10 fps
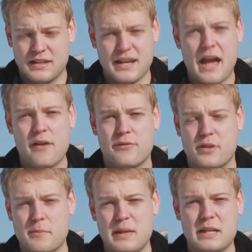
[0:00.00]
And now
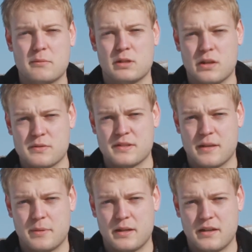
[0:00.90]
for the medium
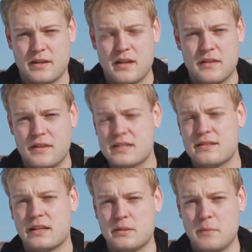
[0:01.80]
close-up.
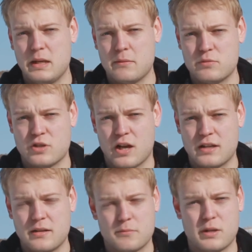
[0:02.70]
This, like the medium shot,